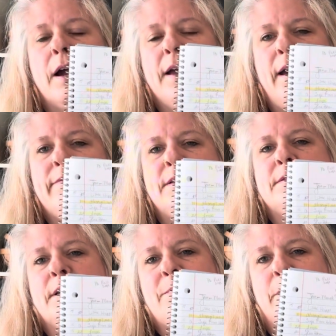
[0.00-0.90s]
I have it
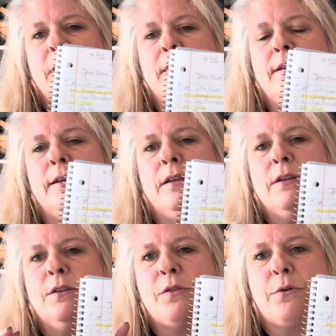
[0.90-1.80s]
separated
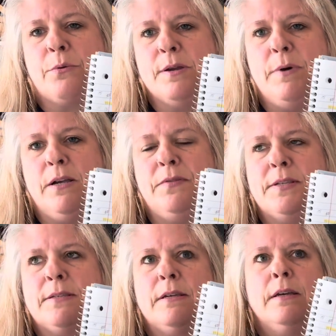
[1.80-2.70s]
in 3
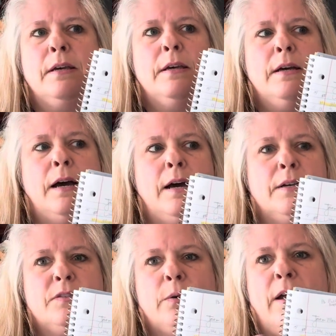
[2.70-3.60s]
months.
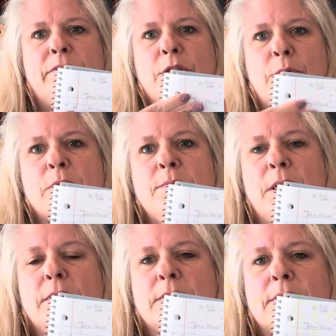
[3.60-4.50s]
So every 3
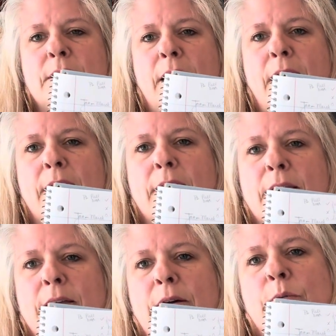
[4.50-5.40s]
months I
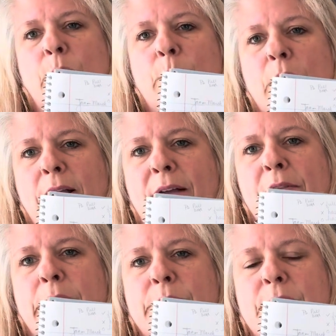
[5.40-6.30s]
will work on
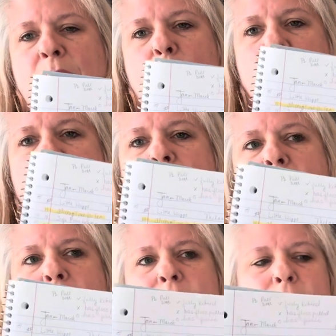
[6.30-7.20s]
those, and when the
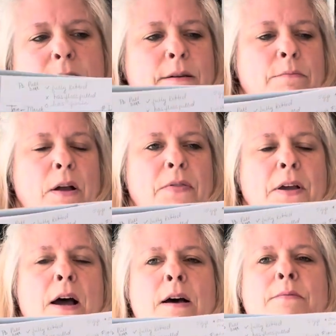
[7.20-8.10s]
next month
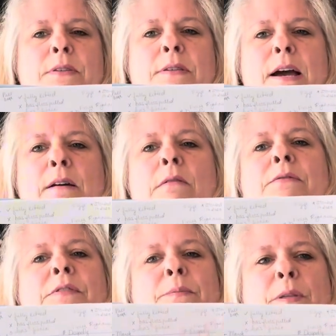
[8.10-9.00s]
comes, I will
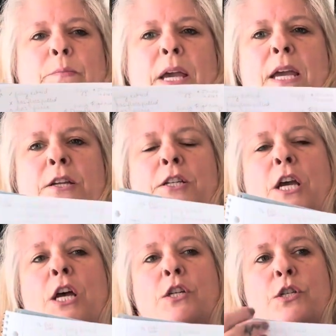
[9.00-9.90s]
flip the page,
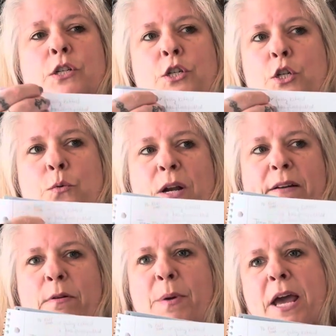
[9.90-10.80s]
do
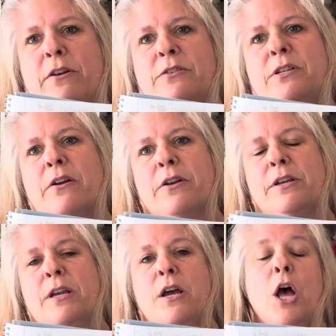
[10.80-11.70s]
whatever patterns are
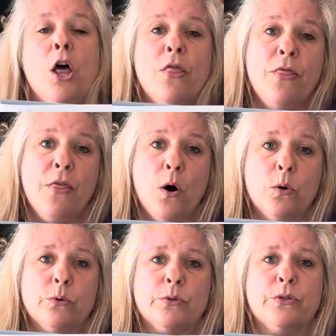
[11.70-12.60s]
in
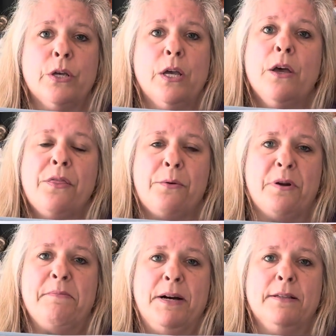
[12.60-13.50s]
those
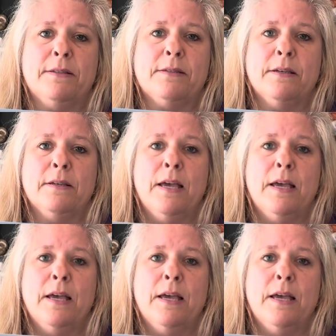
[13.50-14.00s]
3 months.